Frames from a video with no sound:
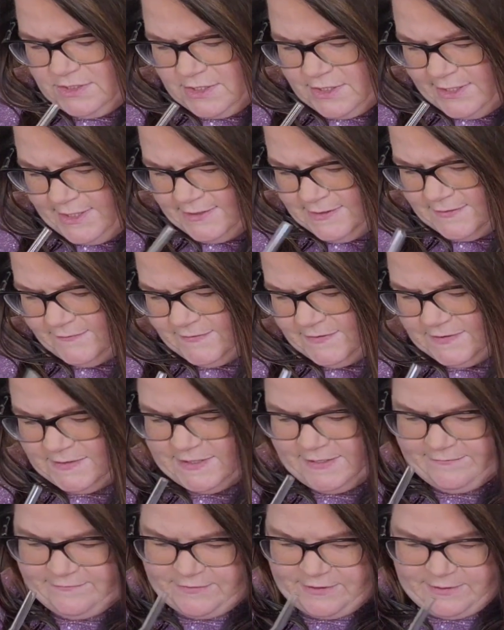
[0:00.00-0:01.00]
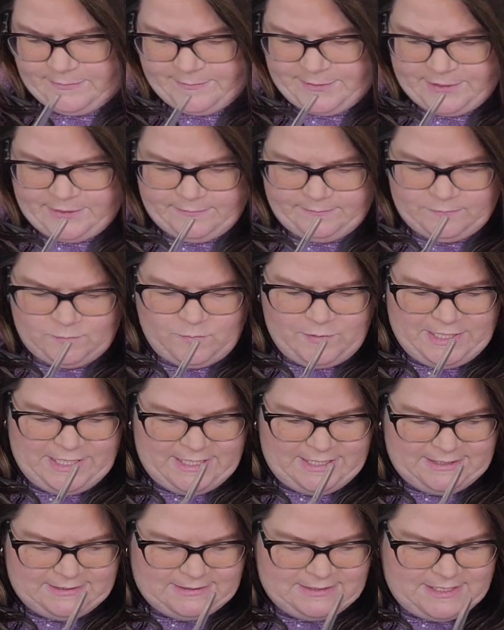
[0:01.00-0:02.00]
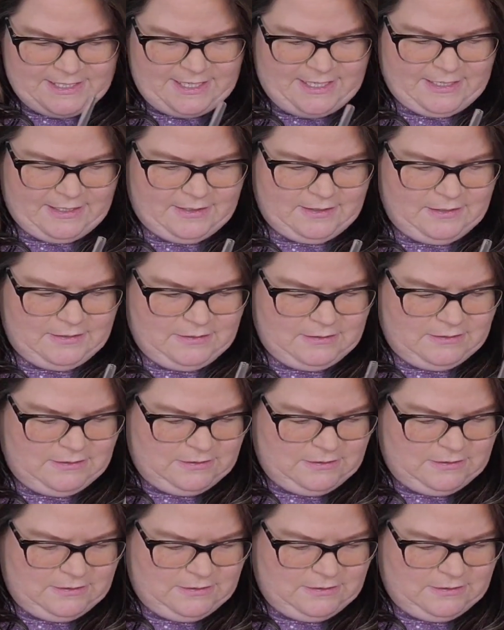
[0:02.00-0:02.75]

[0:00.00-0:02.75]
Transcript: tons of stuff come up. What is that?